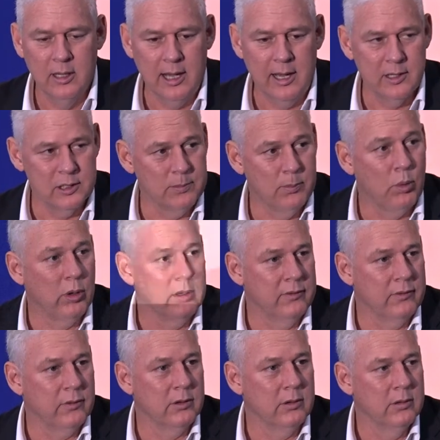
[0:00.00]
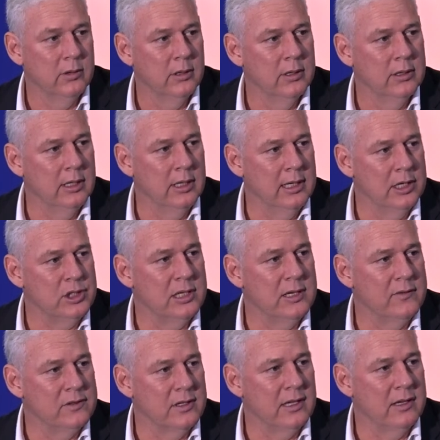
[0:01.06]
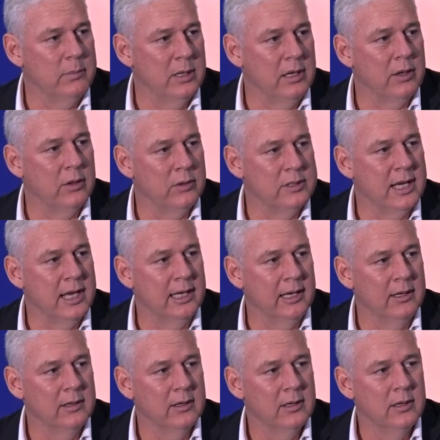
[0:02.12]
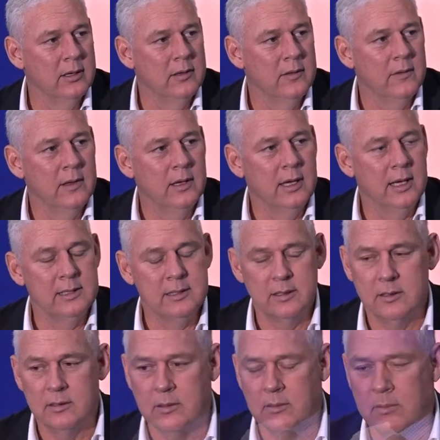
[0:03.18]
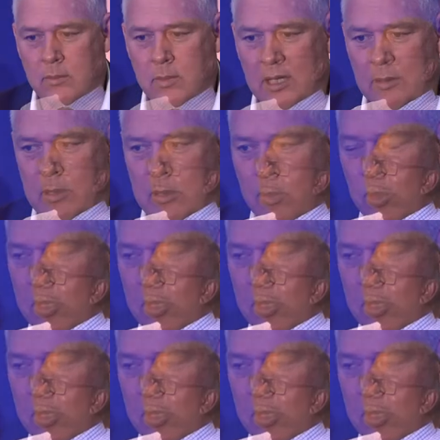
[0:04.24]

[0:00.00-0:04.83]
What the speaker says: and his board for the initiatives that they've been undertaking, is that many people